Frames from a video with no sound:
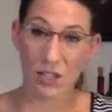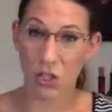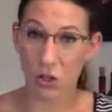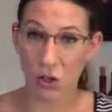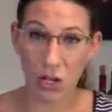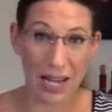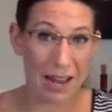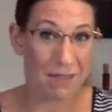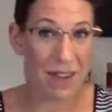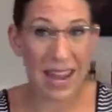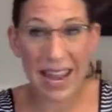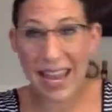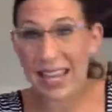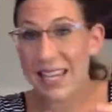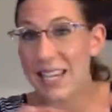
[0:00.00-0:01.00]
You could have
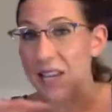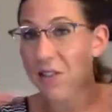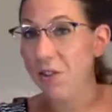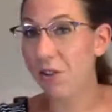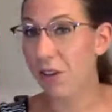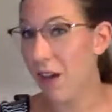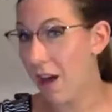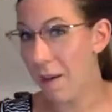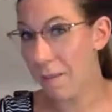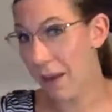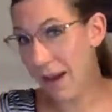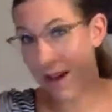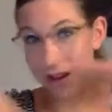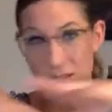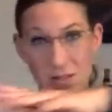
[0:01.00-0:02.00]
any other
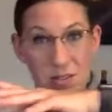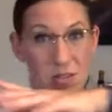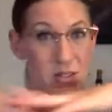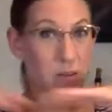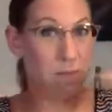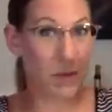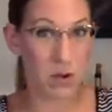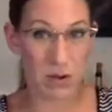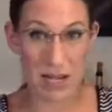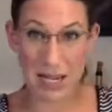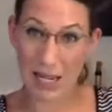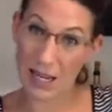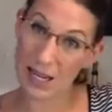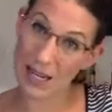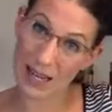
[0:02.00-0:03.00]
component
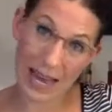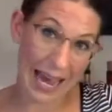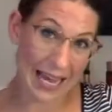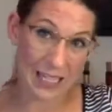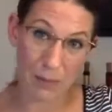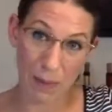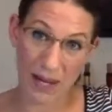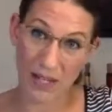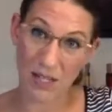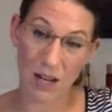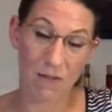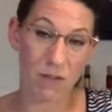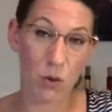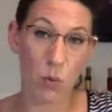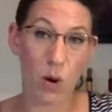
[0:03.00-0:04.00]
aspect
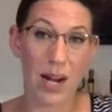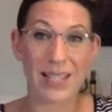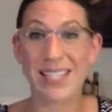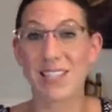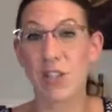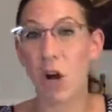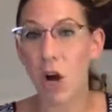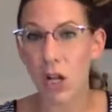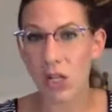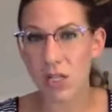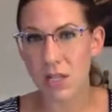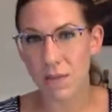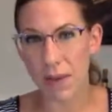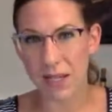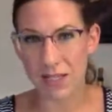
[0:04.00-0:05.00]
of the wine. It's all in the
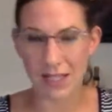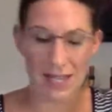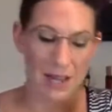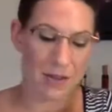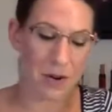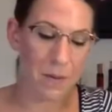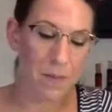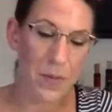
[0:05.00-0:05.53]
bus together.